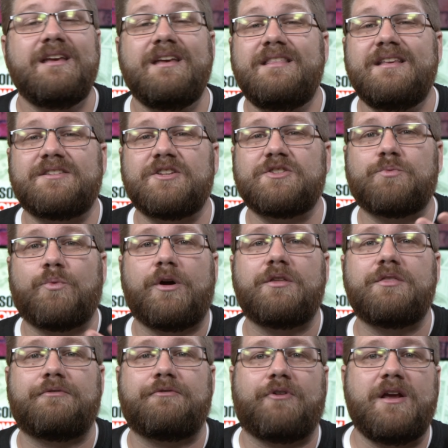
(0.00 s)
This is where
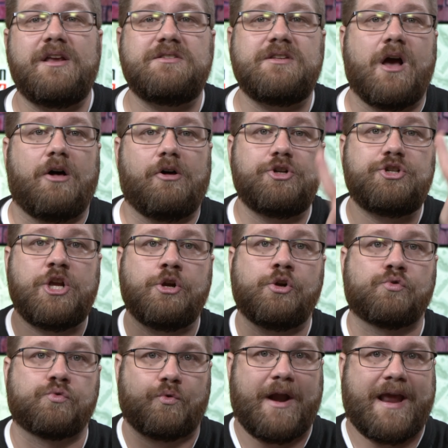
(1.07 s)
the phraseology
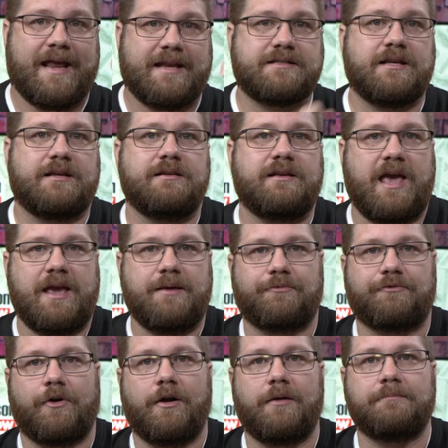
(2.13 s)
grant came
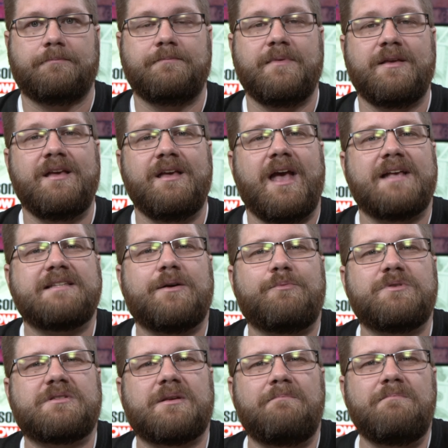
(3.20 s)
from, as it
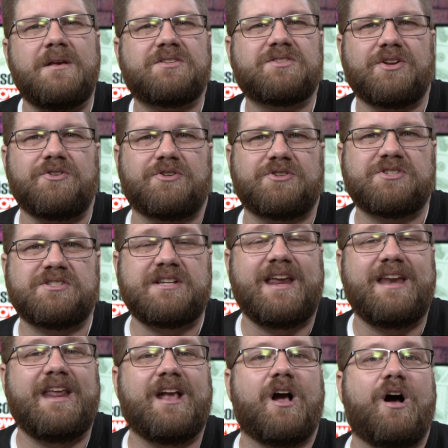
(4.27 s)
was a
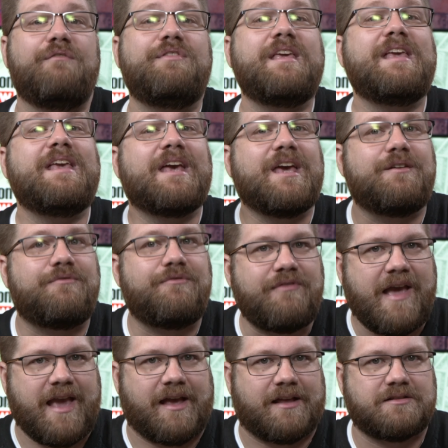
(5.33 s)
misunderstanding of the
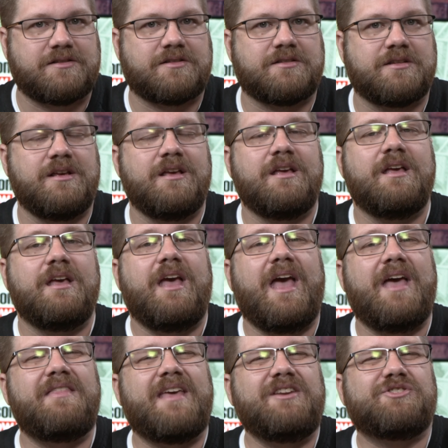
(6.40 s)
advance,
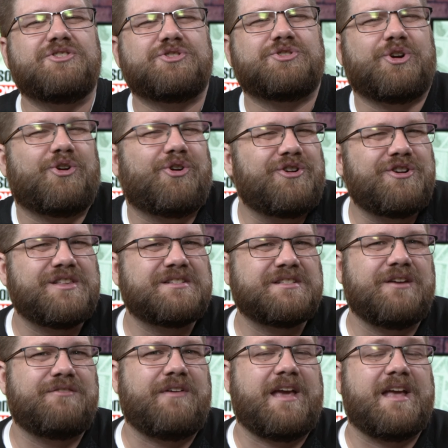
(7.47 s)
and they turned this
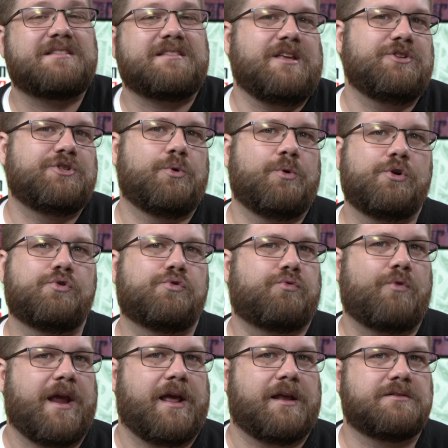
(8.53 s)
advance into a
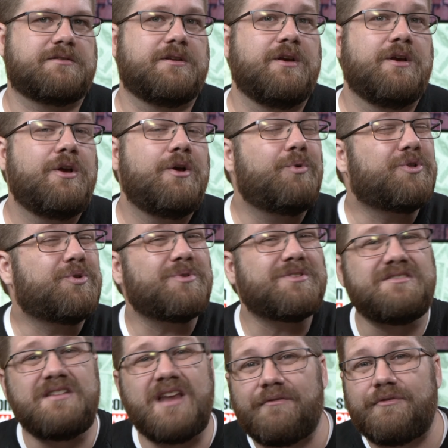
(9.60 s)
grant, which was
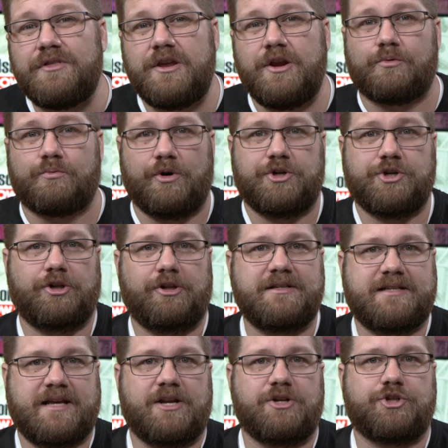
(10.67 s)
never the original
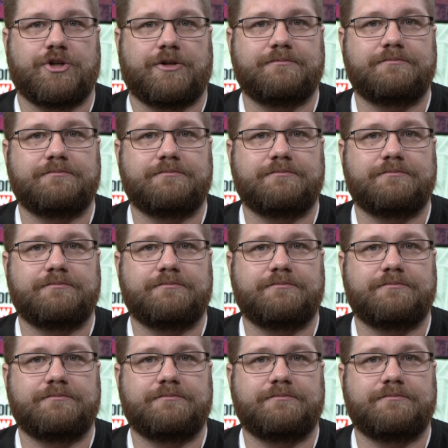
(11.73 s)
intention.